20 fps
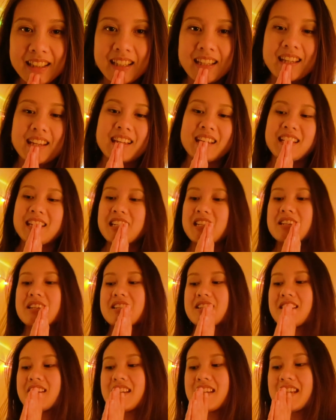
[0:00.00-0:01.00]
And
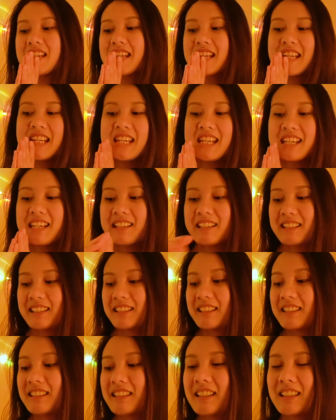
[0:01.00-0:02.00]

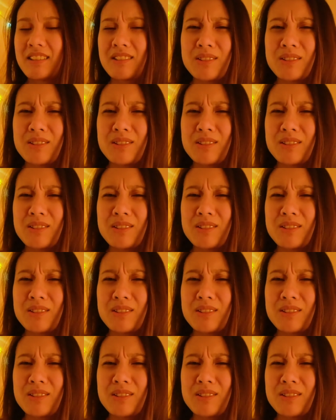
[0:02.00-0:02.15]
yeah,